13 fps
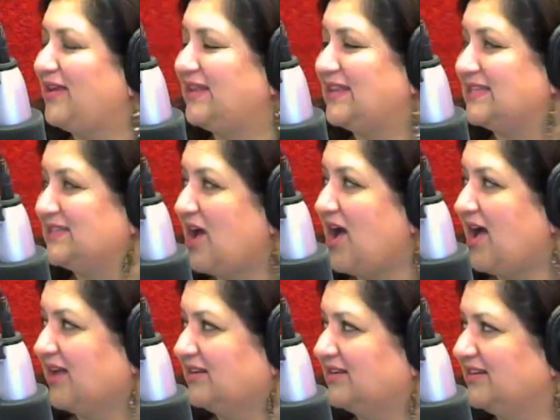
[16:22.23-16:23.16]
does
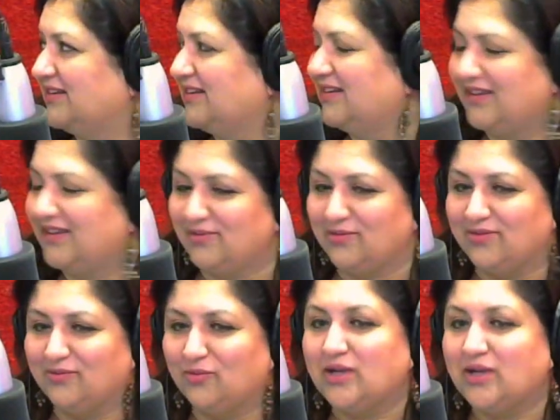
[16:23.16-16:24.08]
not. Then?
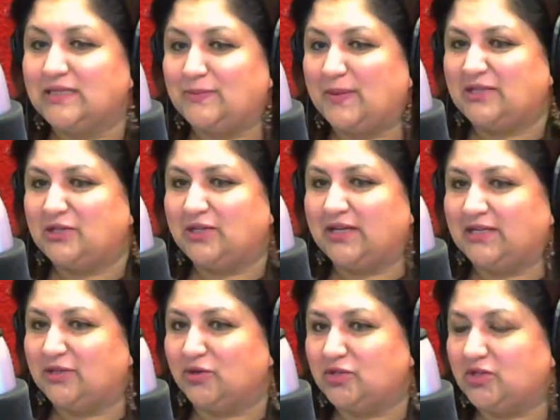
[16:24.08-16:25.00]
What is
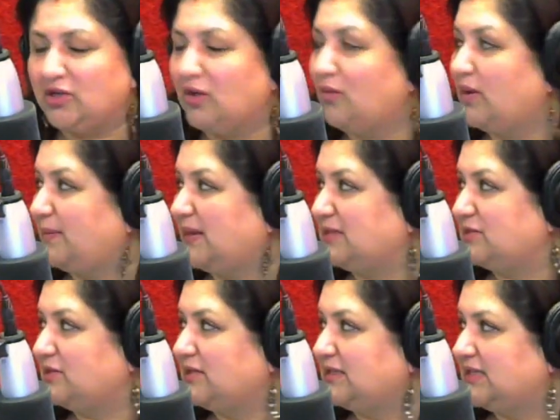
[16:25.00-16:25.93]
petulant? Don't you know what
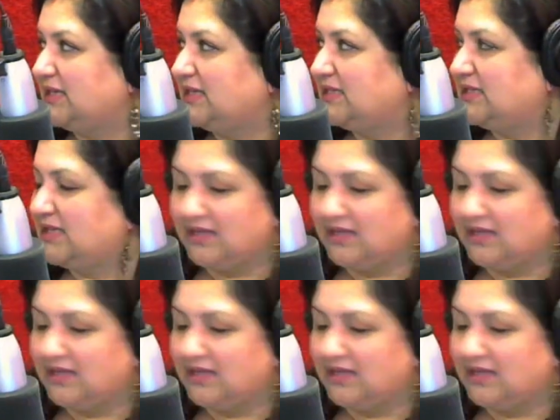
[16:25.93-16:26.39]
petulant hey, is? Today